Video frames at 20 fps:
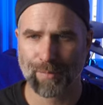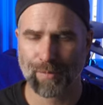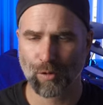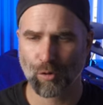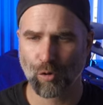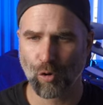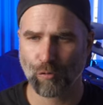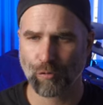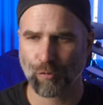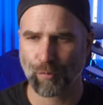Me a
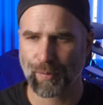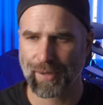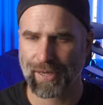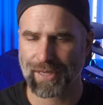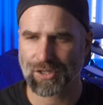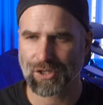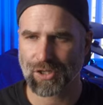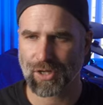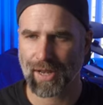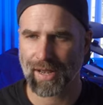Coffee
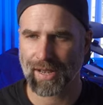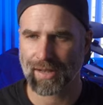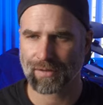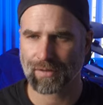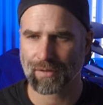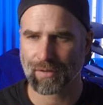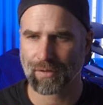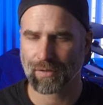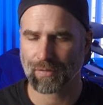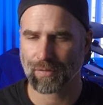page
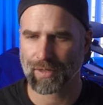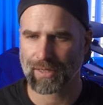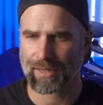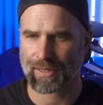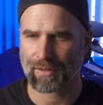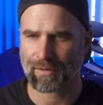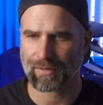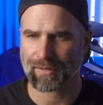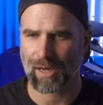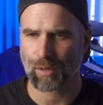and
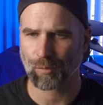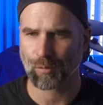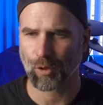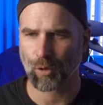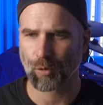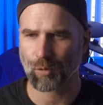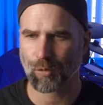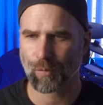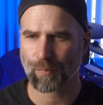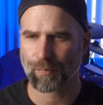the
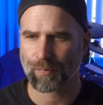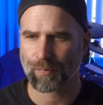download.